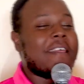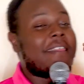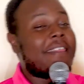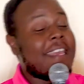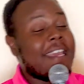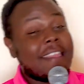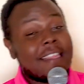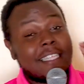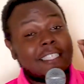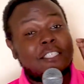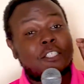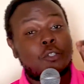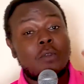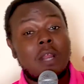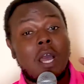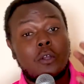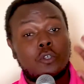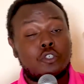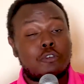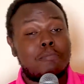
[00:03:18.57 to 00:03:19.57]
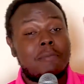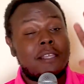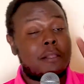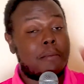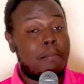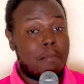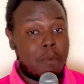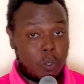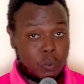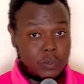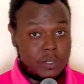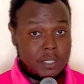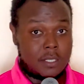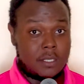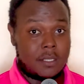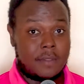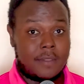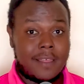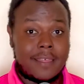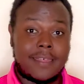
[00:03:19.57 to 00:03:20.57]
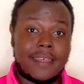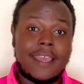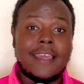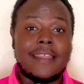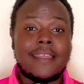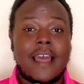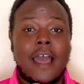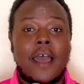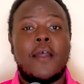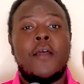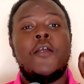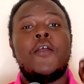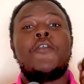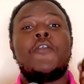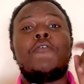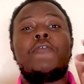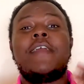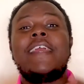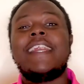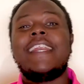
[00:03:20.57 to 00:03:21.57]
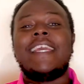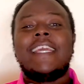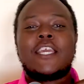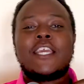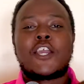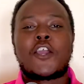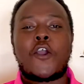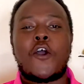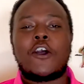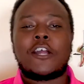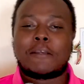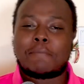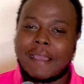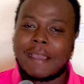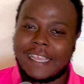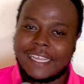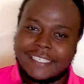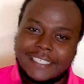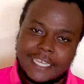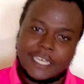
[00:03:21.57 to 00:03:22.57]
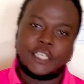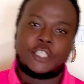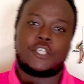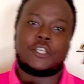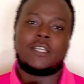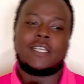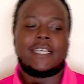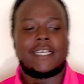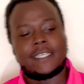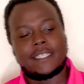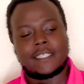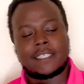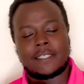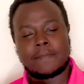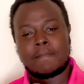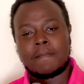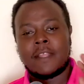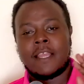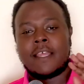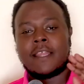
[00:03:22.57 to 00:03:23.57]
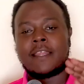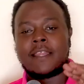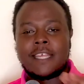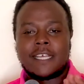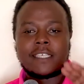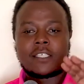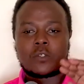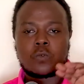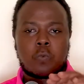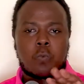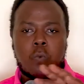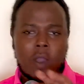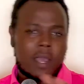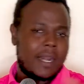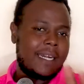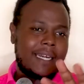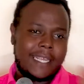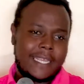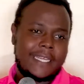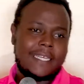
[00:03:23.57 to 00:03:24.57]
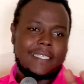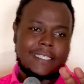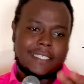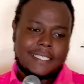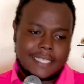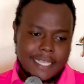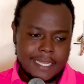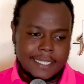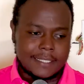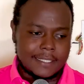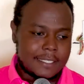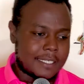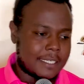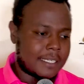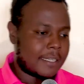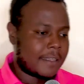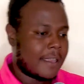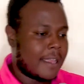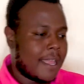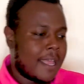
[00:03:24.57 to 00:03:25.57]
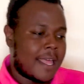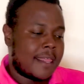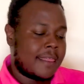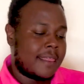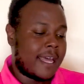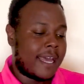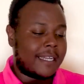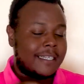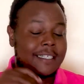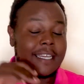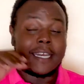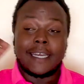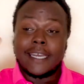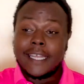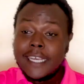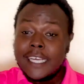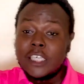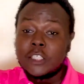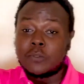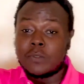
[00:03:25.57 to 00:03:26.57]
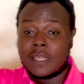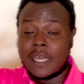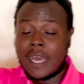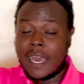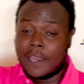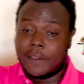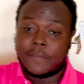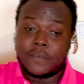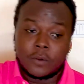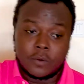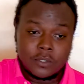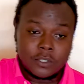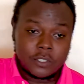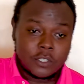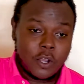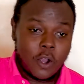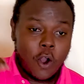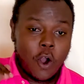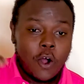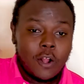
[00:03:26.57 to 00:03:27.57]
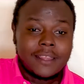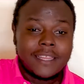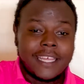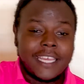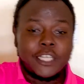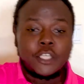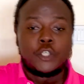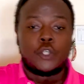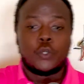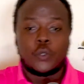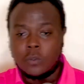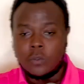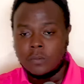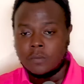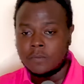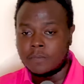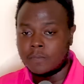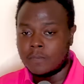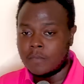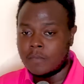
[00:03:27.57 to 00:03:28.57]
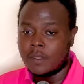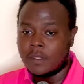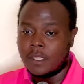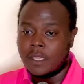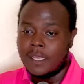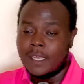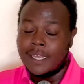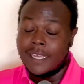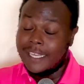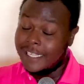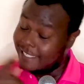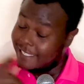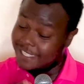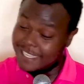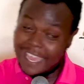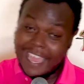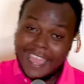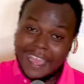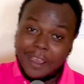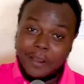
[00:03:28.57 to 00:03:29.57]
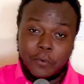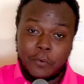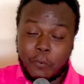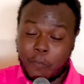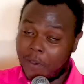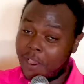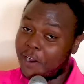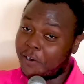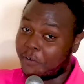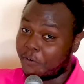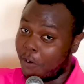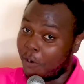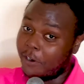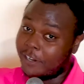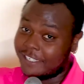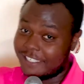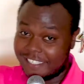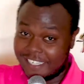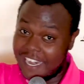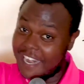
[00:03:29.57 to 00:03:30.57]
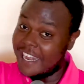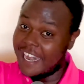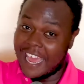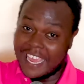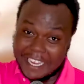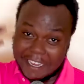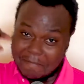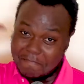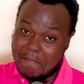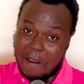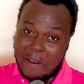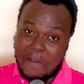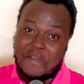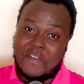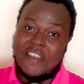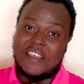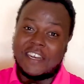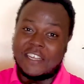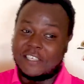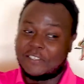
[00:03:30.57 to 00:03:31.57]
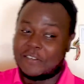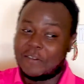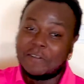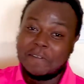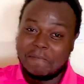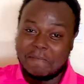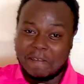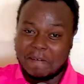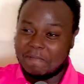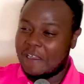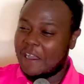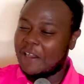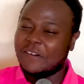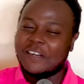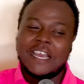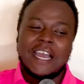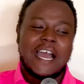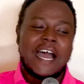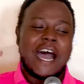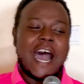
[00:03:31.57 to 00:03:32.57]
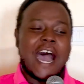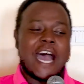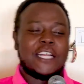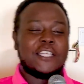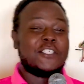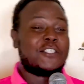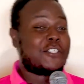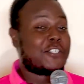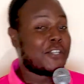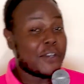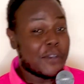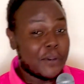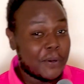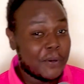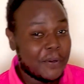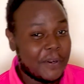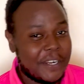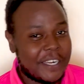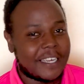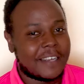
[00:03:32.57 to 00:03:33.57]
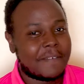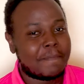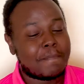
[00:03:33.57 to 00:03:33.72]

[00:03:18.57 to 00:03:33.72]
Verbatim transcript: thing that stood out to me the most, the thing that really caught my attention is this one lady says that niggas with iPhones, all they do is yeah, wear Crocs like my friend had told me about, and two,